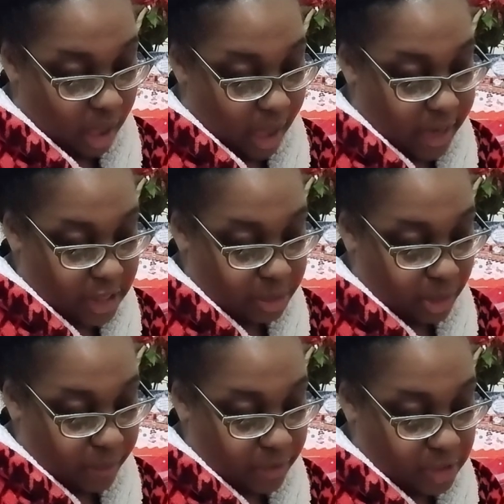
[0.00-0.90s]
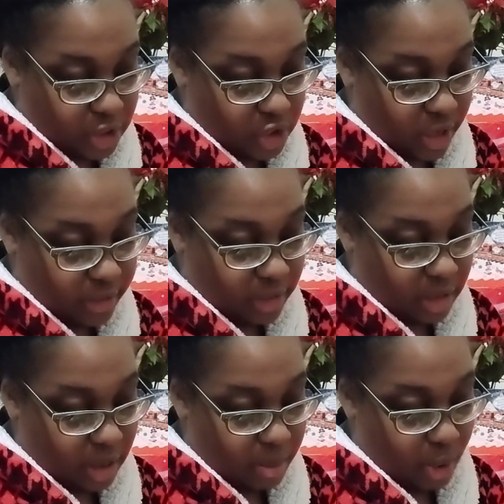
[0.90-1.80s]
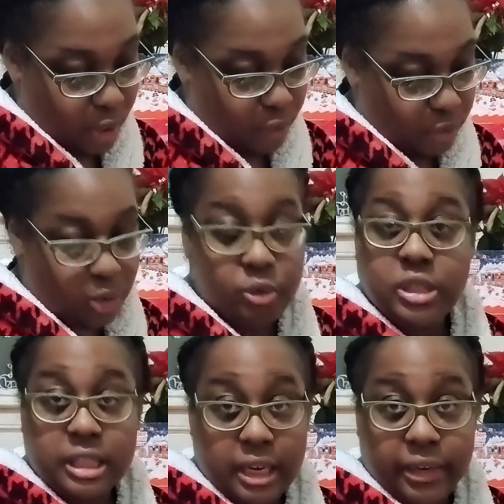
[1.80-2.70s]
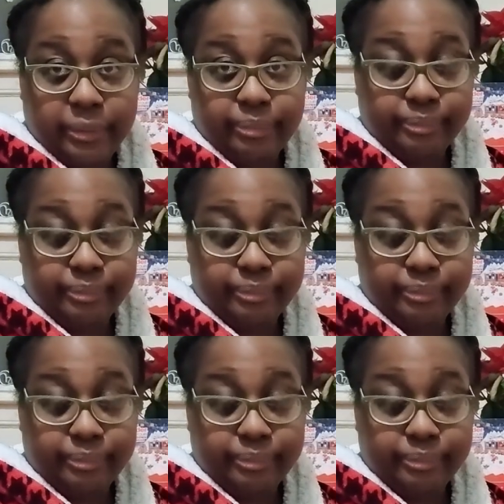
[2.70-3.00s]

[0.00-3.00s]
And it's perfect to track the number of rows knitted.